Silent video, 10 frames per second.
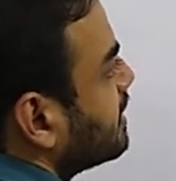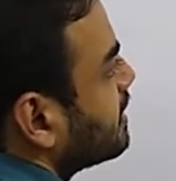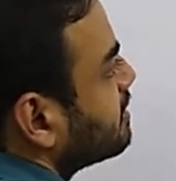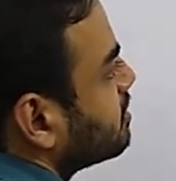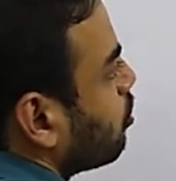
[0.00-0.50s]
It
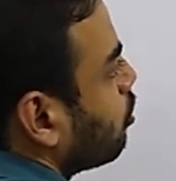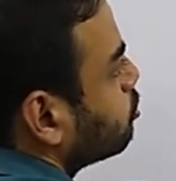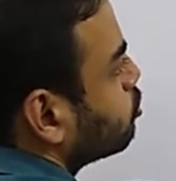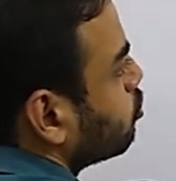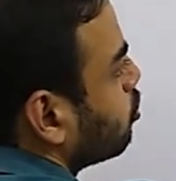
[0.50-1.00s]
is
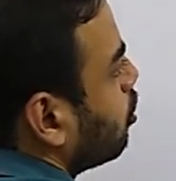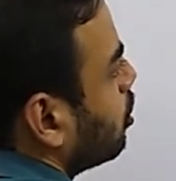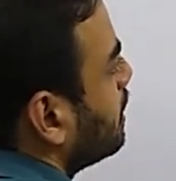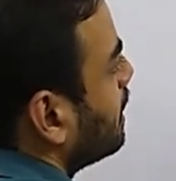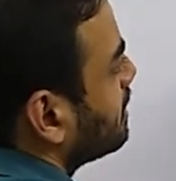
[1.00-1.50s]
also
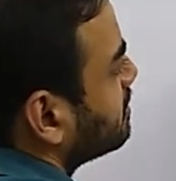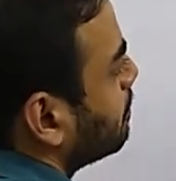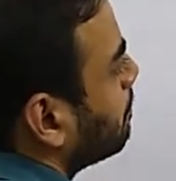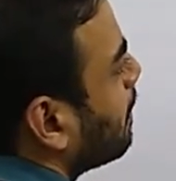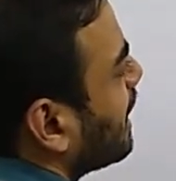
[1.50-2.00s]
called as
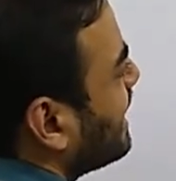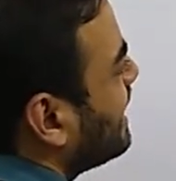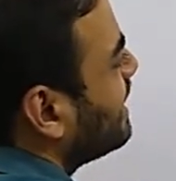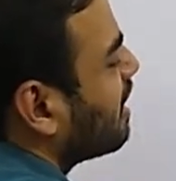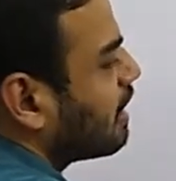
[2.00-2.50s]
a
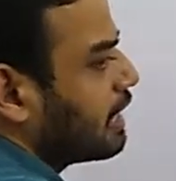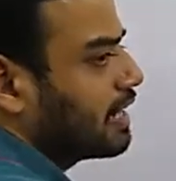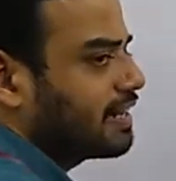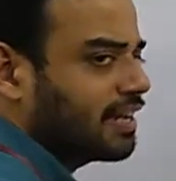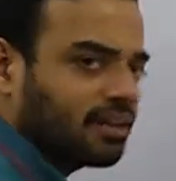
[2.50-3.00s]
mild heart
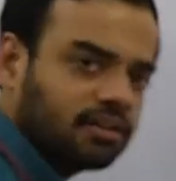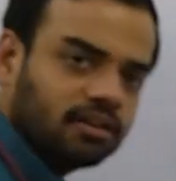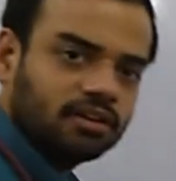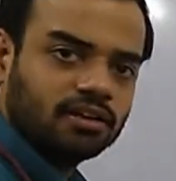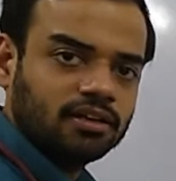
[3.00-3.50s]
attack.
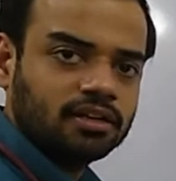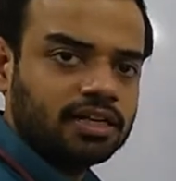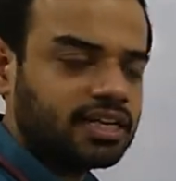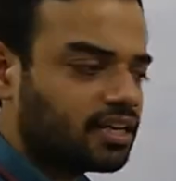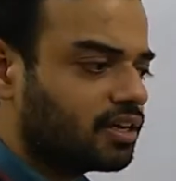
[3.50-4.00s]

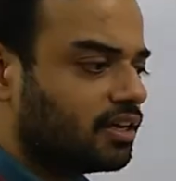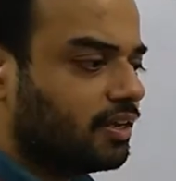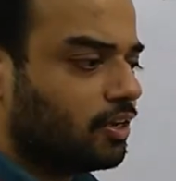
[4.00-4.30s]
Okay.